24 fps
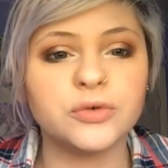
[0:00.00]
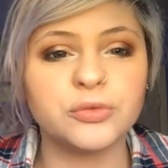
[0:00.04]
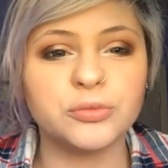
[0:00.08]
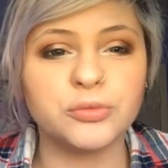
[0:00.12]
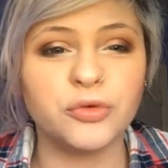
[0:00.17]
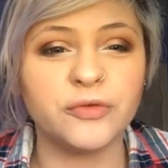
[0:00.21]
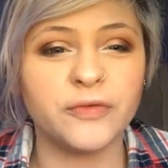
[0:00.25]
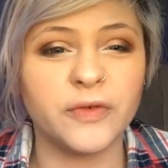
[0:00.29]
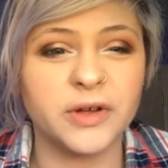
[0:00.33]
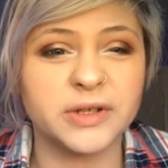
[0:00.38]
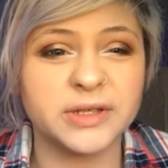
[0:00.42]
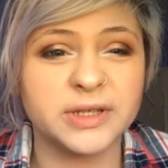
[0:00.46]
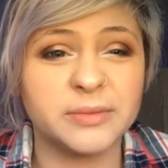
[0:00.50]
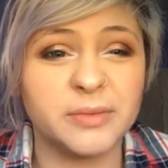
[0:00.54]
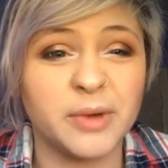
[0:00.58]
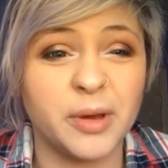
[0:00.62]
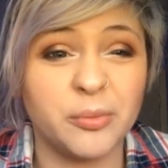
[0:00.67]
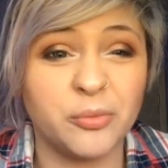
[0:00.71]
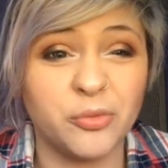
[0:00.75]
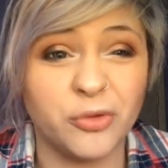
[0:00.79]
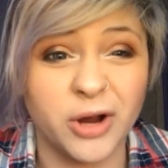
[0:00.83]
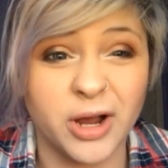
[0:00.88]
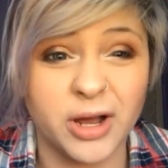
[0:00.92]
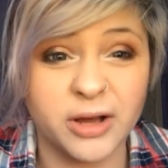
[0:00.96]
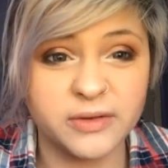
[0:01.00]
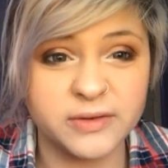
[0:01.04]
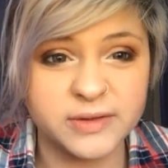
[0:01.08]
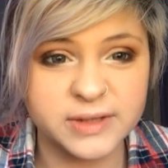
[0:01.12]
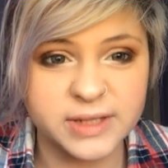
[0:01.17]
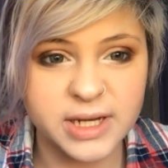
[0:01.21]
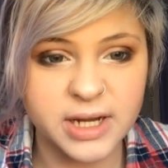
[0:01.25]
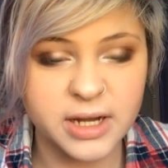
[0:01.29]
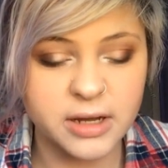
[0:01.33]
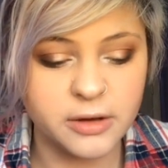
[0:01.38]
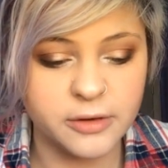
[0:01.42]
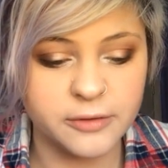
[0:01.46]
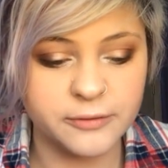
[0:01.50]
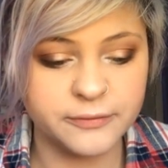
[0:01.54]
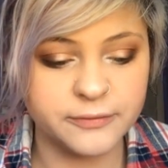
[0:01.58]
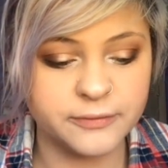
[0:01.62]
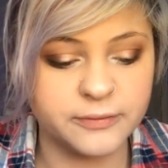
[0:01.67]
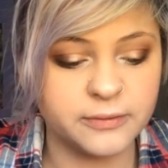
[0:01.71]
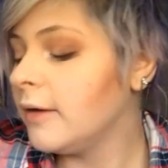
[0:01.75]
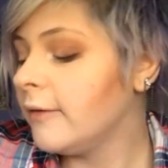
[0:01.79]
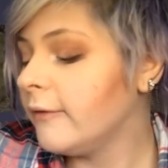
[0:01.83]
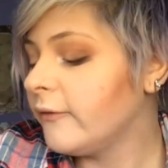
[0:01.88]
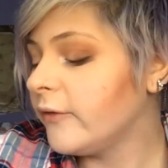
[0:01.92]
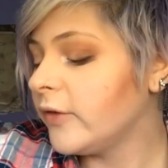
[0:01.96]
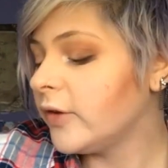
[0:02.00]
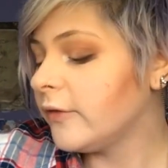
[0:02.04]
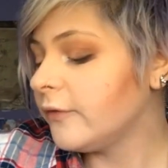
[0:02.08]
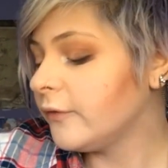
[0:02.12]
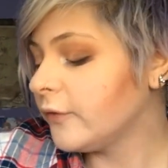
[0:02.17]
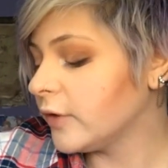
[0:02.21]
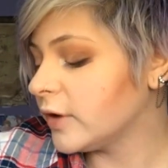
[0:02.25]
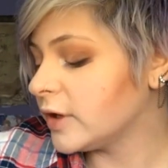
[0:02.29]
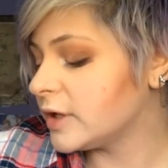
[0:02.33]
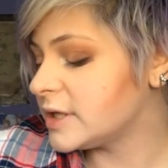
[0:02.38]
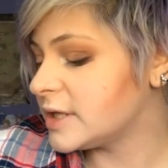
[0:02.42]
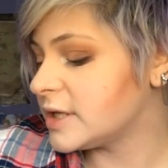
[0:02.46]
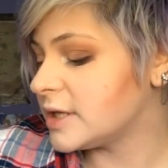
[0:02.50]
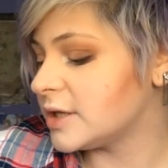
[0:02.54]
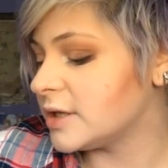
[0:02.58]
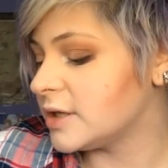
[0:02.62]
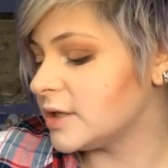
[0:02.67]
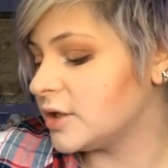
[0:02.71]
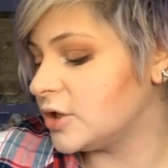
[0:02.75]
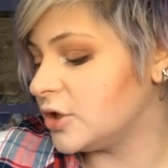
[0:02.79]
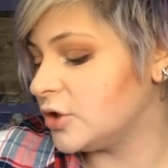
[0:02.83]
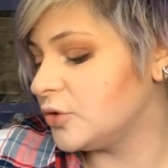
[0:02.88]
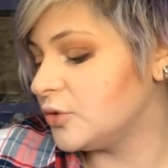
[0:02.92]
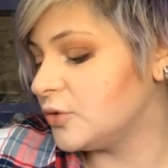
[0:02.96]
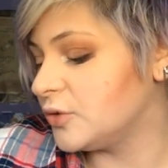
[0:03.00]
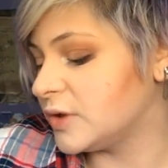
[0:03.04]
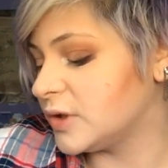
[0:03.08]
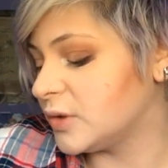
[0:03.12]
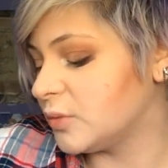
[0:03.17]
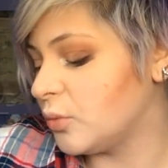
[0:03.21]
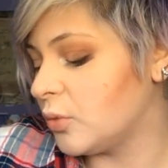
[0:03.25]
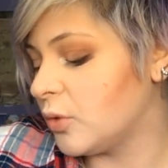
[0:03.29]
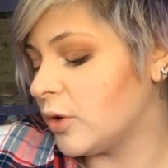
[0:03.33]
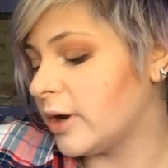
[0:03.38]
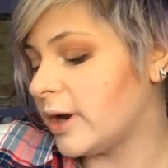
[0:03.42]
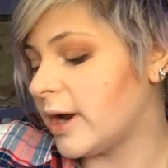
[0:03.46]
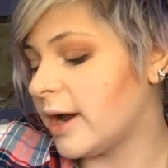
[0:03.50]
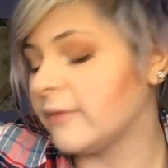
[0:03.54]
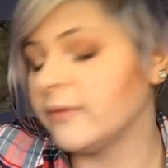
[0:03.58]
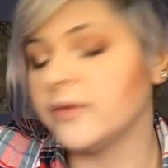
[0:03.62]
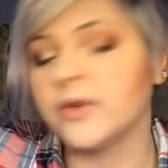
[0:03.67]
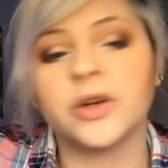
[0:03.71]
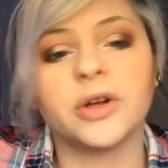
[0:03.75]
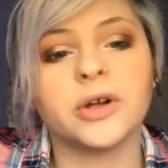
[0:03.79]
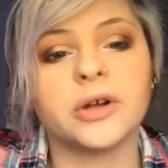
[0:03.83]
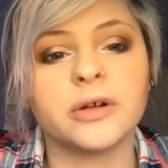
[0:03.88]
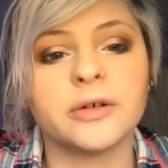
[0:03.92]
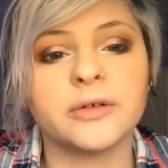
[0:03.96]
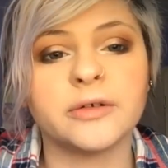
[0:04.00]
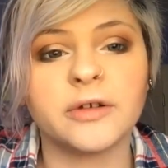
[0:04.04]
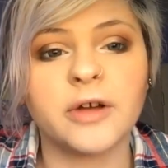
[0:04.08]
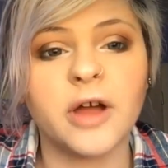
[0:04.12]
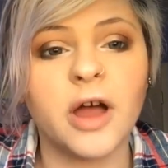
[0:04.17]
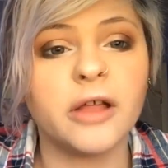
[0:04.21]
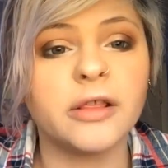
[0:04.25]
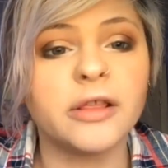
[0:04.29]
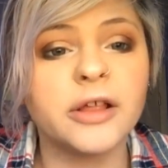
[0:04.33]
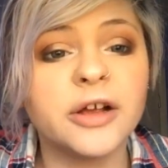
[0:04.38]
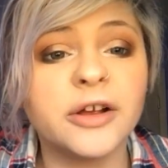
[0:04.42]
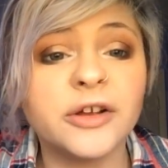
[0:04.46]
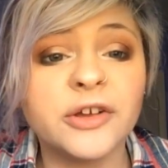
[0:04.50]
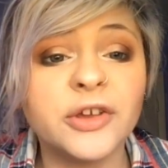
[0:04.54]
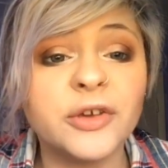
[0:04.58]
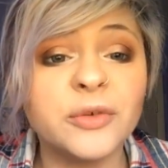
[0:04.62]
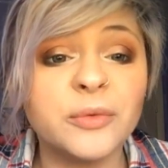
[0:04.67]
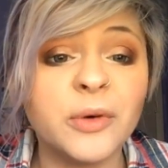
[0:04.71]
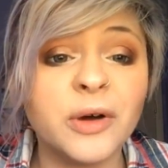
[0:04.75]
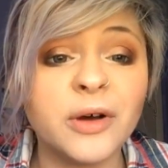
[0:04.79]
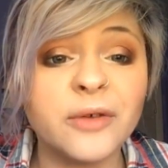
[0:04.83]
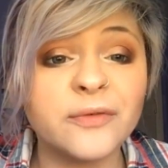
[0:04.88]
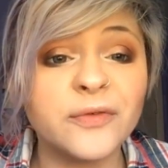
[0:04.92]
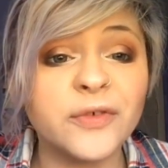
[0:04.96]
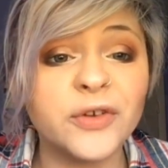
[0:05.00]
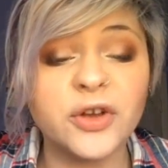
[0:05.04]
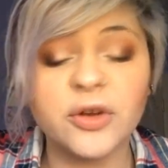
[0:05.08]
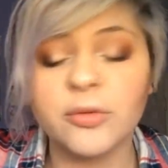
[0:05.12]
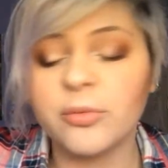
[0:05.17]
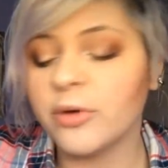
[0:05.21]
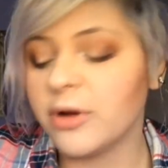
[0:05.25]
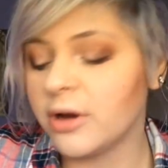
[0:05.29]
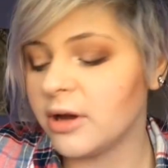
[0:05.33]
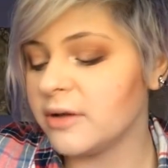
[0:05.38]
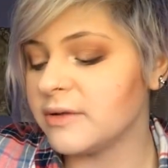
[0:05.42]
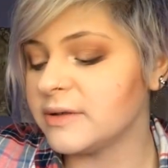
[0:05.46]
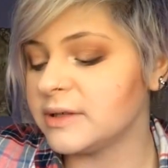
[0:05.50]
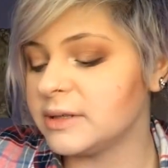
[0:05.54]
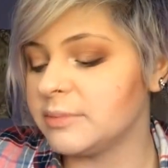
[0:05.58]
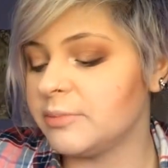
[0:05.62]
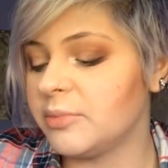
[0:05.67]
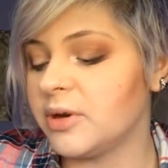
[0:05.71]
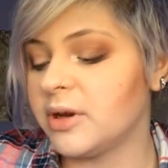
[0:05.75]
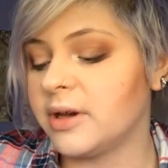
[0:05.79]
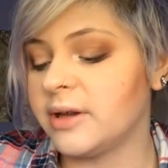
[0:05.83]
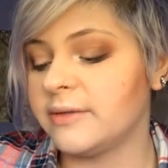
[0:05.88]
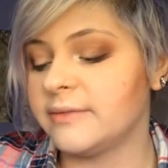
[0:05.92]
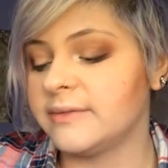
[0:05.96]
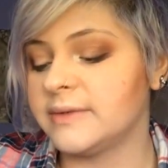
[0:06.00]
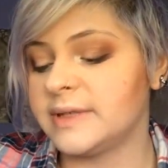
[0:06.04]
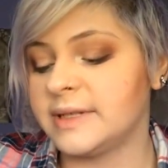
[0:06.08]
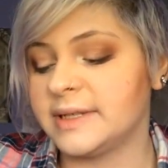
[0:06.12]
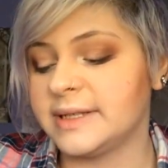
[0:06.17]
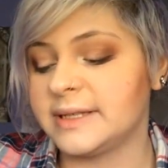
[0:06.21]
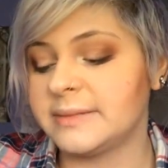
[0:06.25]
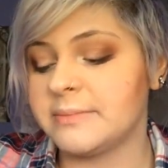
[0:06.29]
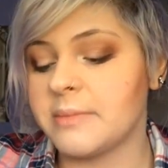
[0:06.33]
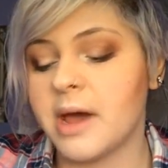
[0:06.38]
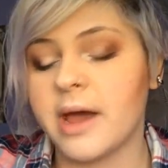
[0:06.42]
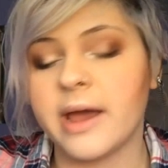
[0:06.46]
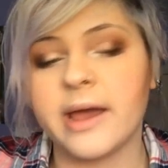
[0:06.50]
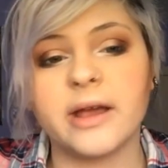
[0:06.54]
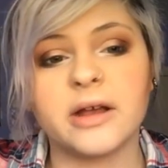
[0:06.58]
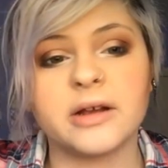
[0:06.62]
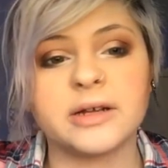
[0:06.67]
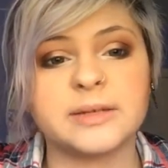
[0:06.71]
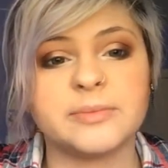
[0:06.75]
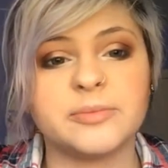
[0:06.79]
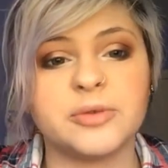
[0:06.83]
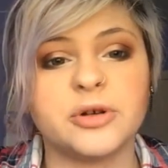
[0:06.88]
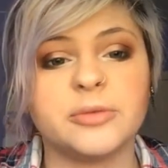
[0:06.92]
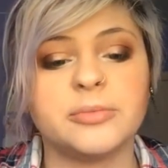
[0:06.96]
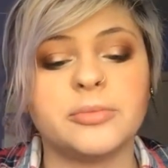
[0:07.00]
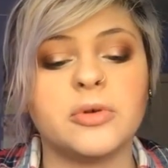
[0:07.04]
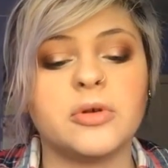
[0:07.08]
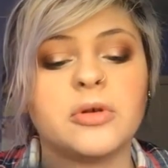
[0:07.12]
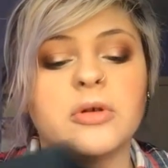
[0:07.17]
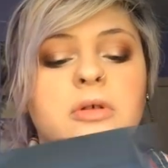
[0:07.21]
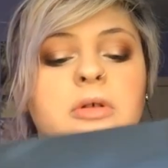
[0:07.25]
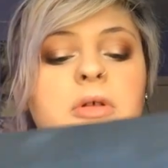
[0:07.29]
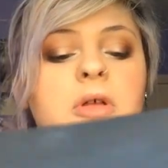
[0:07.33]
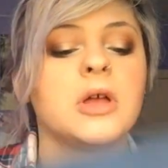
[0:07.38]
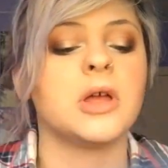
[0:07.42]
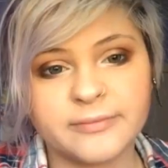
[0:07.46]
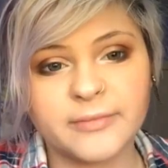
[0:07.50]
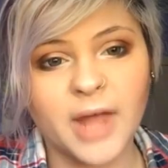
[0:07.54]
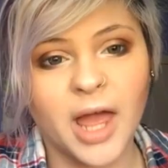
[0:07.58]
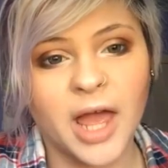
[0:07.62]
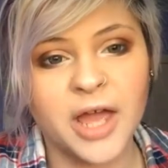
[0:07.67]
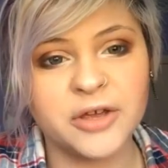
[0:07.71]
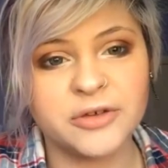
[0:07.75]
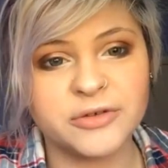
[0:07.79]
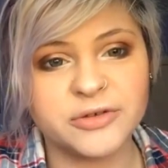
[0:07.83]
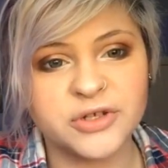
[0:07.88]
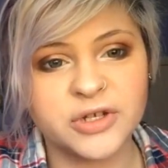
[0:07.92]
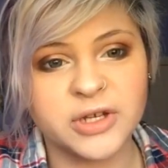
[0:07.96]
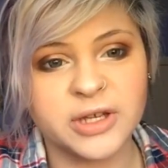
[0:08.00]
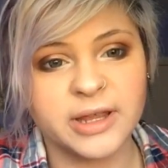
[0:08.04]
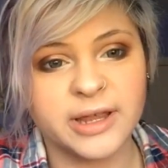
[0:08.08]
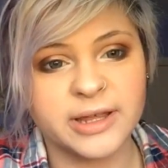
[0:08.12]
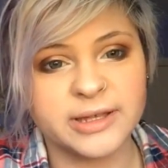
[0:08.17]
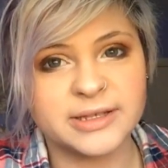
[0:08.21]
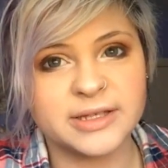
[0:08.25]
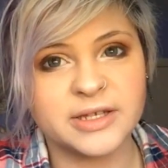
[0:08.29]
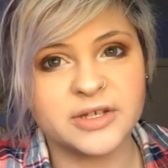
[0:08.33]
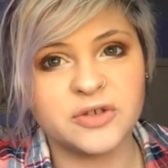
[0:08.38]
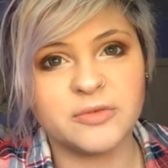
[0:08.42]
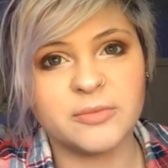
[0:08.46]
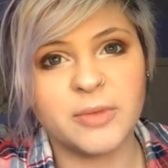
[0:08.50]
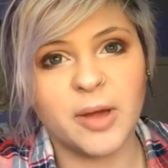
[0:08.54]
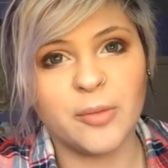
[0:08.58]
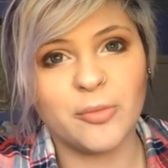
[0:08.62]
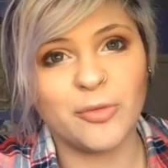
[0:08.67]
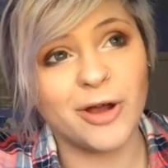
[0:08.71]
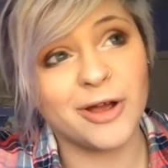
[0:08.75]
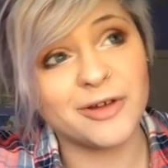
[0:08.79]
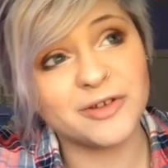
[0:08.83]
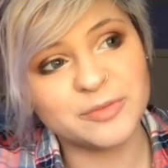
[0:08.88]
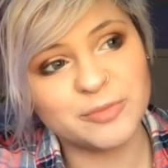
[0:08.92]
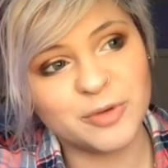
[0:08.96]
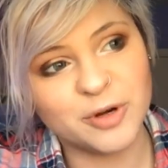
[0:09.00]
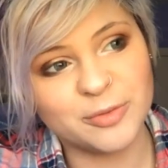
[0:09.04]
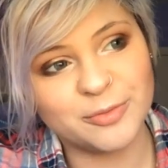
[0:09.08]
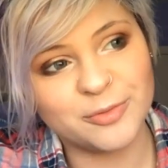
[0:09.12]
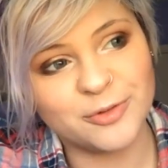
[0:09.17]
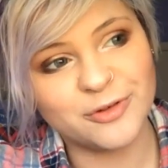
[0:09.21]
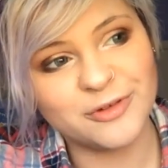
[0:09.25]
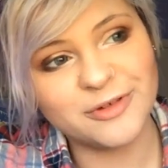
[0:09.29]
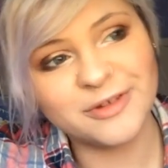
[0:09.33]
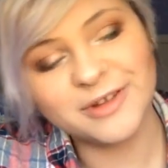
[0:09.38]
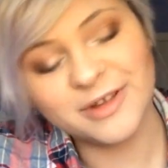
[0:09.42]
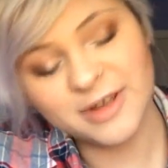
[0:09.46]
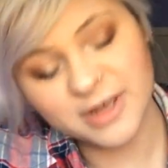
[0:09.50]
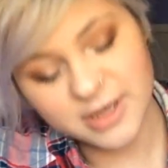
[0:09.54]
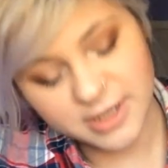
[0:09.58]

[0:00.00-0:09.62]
Move on to my brows now. Feel free to use whatever color you want for your brows, but since my hair is purple, I usually like to do my brows purple.